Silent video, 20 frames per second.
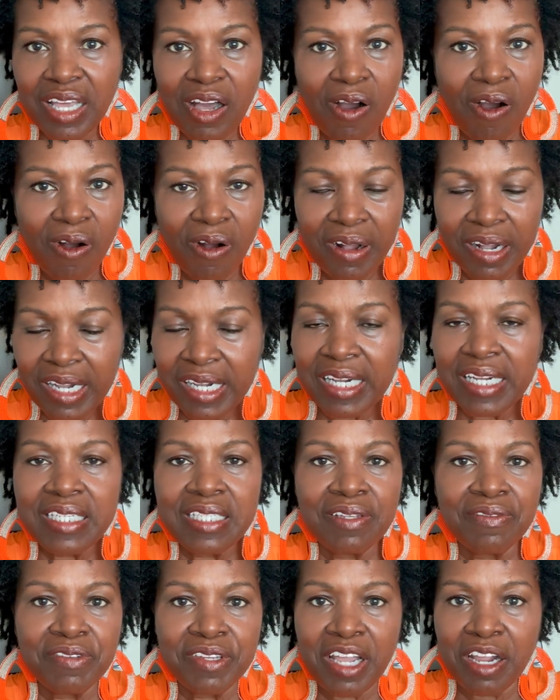all kinds
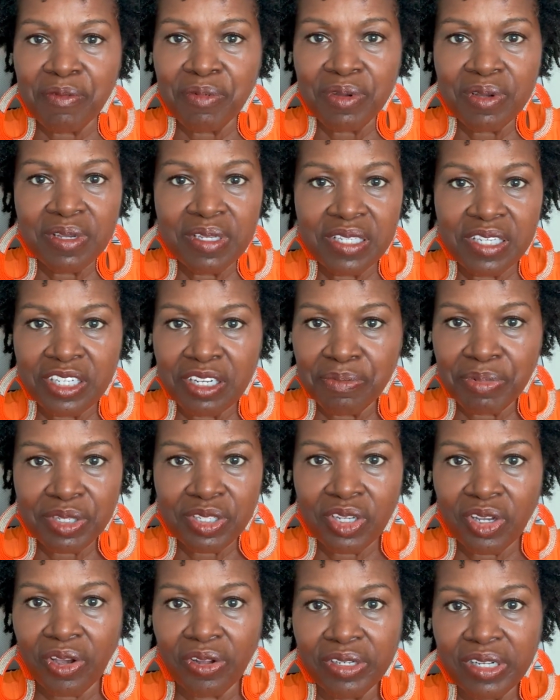of neighborhoods in a
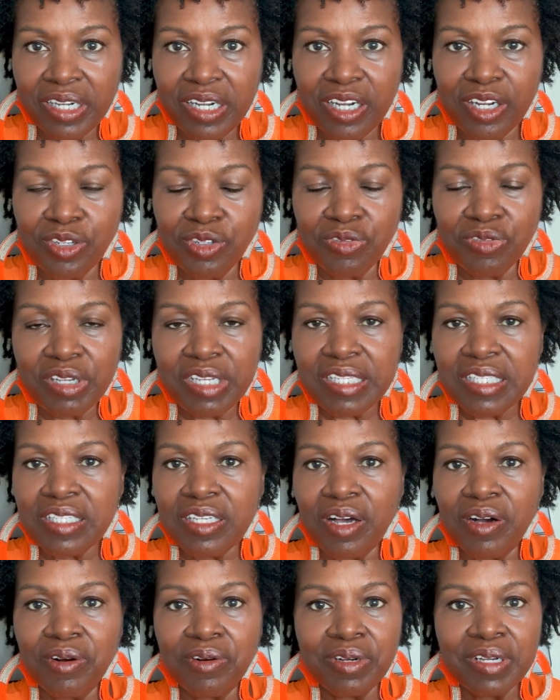particular country.
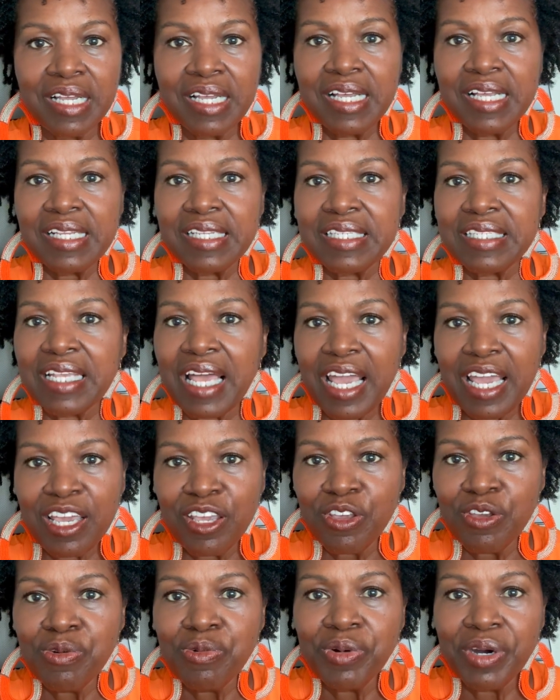So say
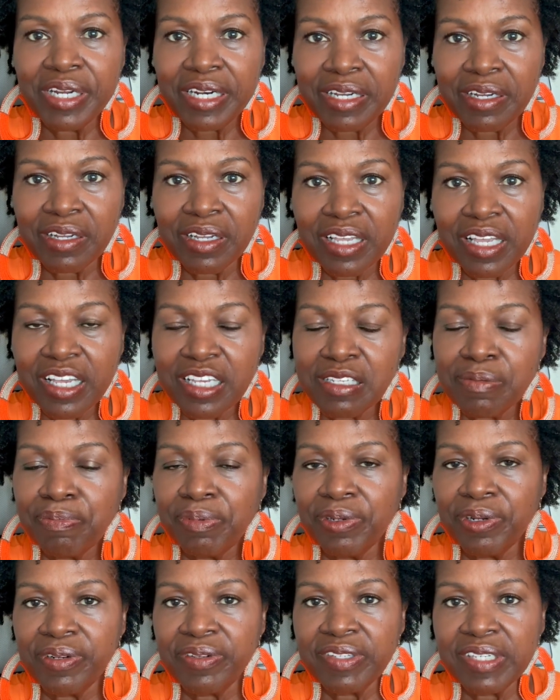you want to
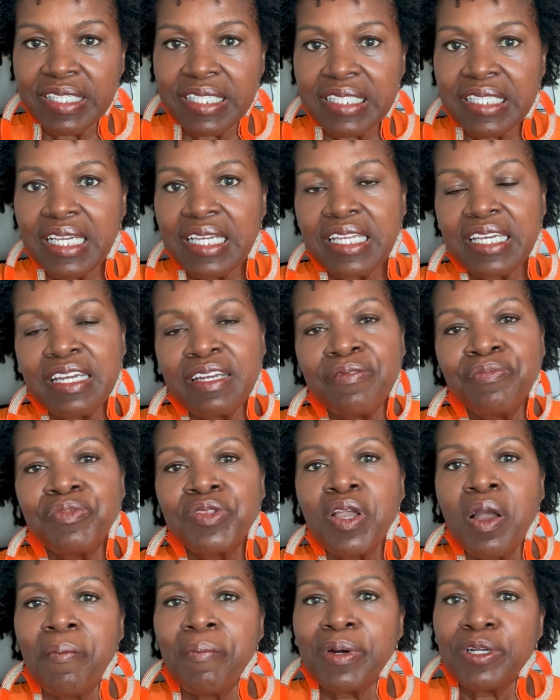explore the city,
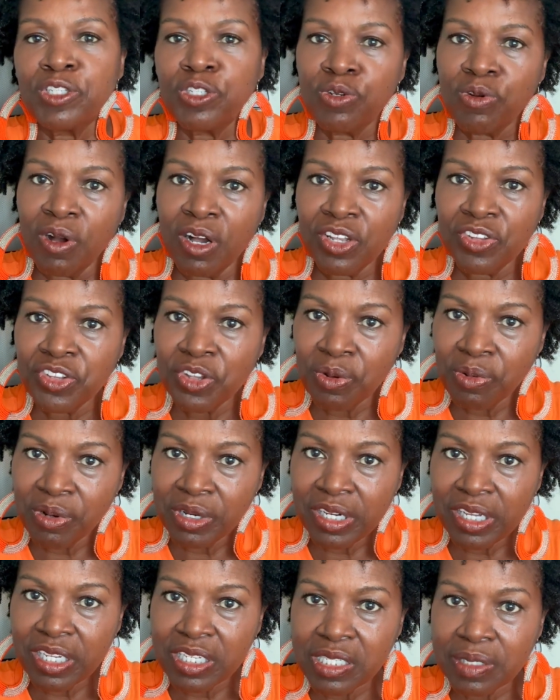but you also
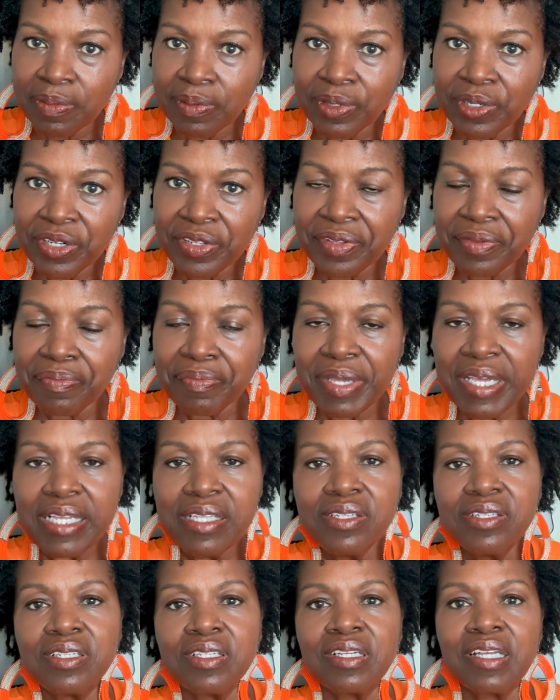want to explore the
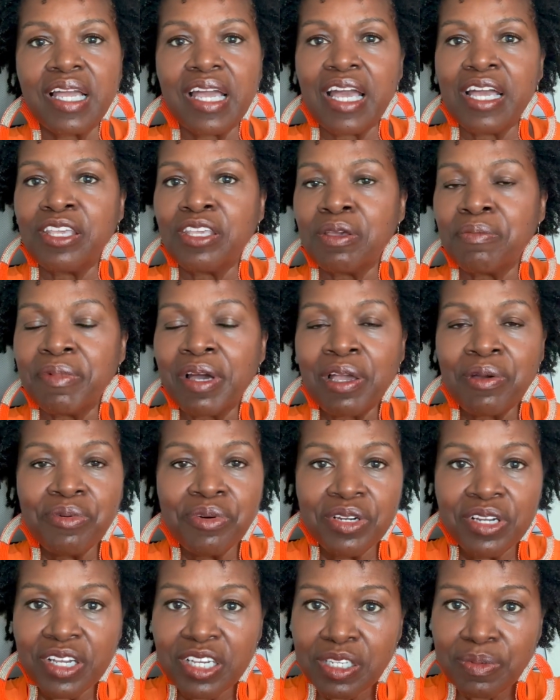beach, and you might
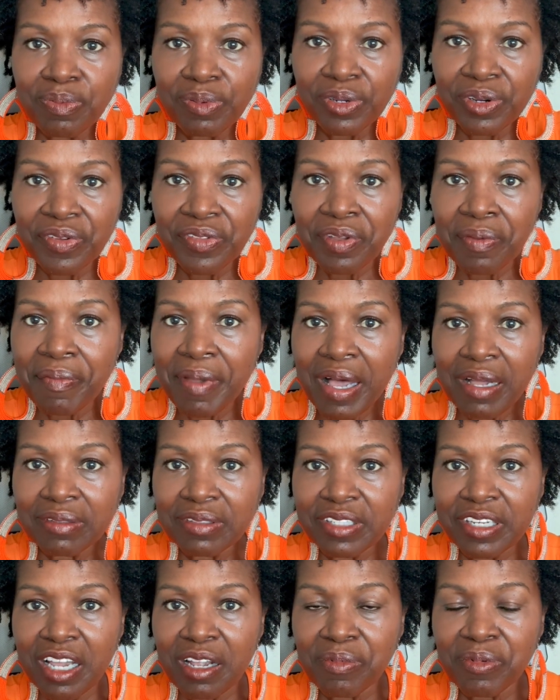want to explore the
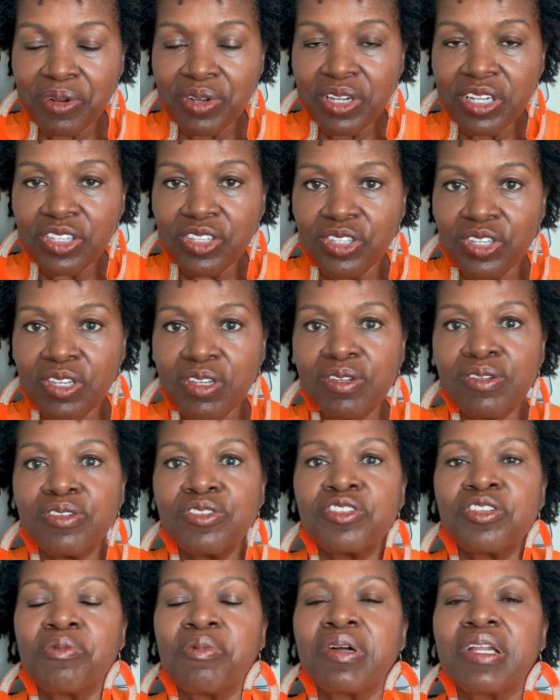mountain neighborhood too.
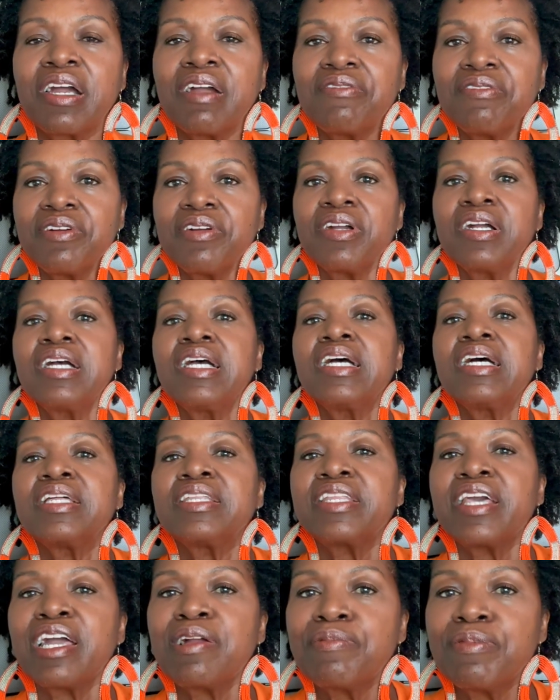So whatever
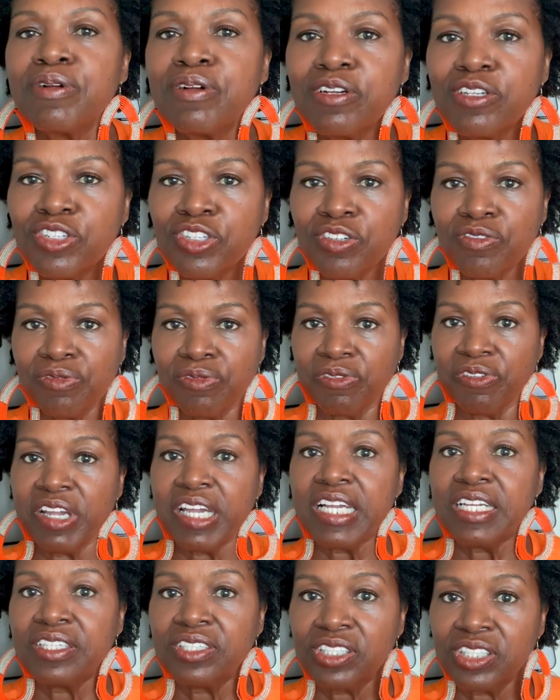neighborhoods you
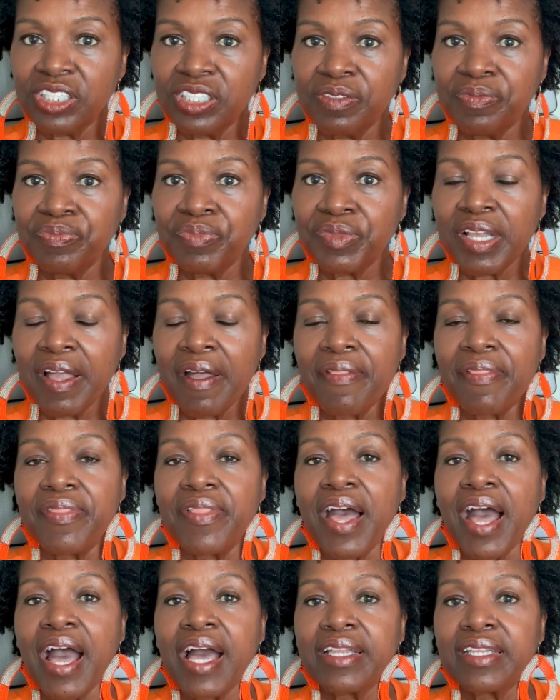reach
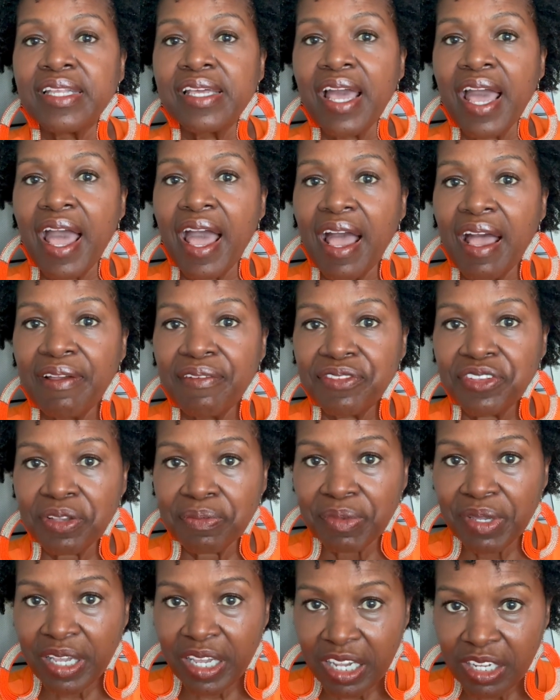that have
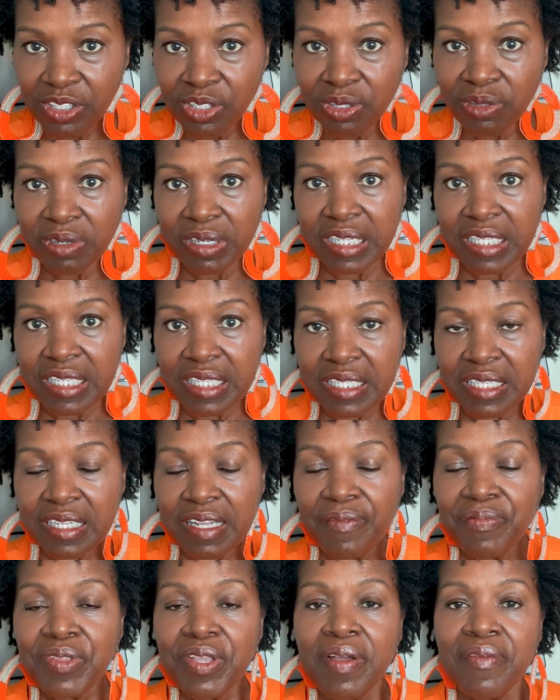some interest,
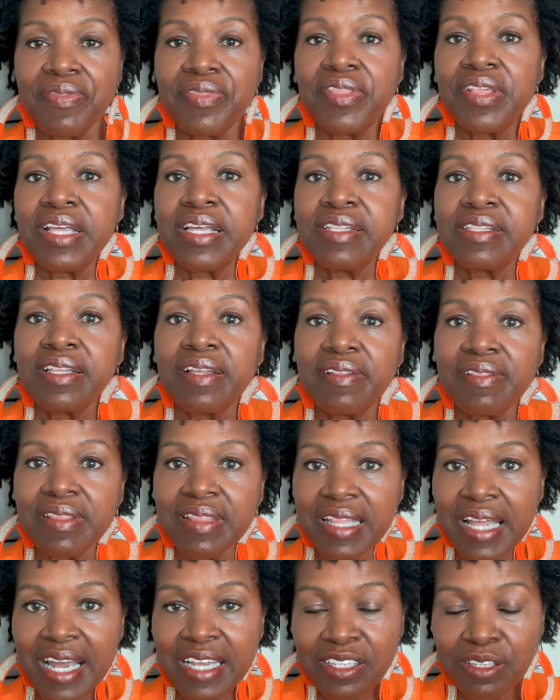then
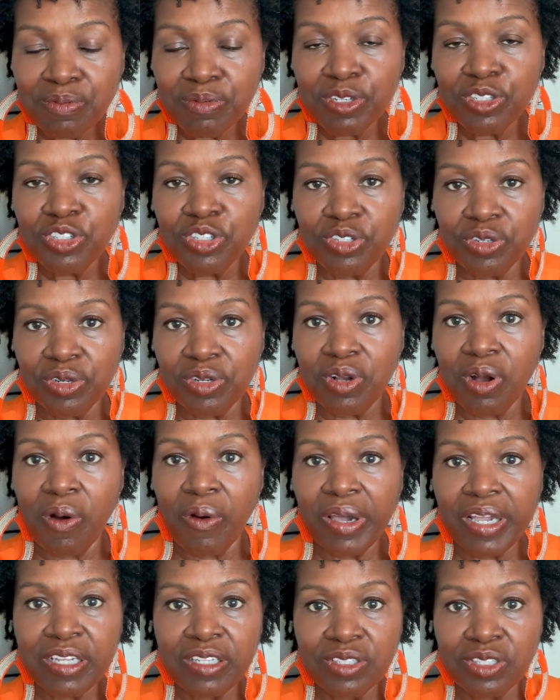that's what you're
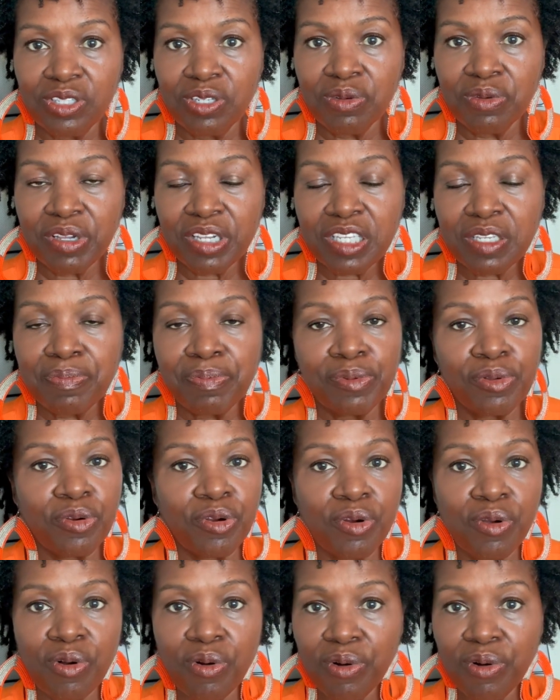going to explore.